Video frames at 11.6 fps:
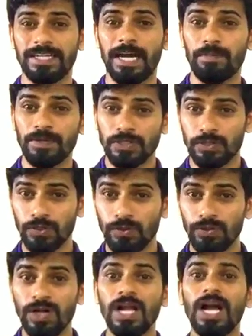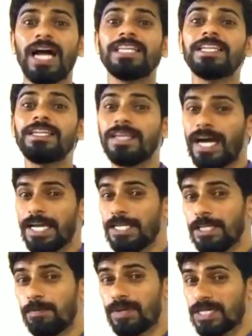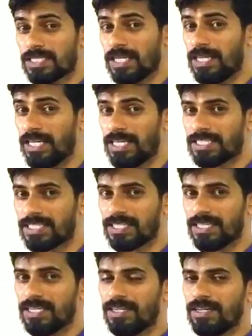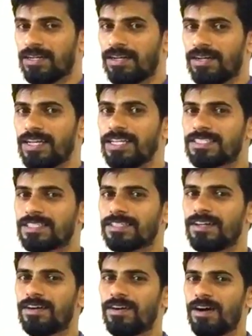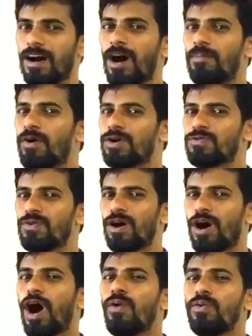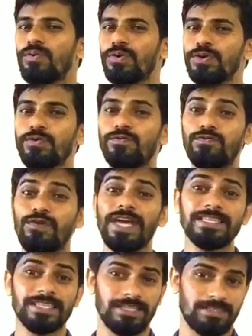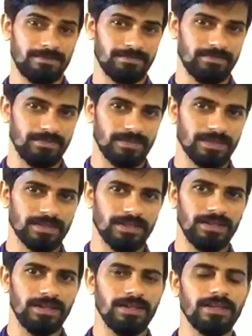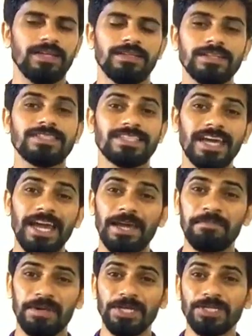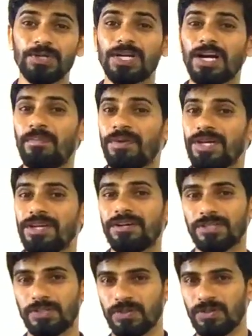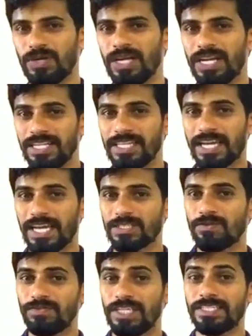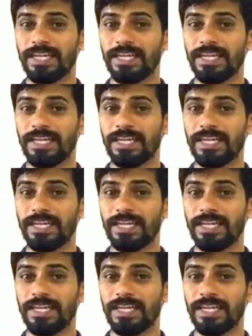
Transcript: happens to you, and the 90% is about how you face it. The same issue come here too in the case of these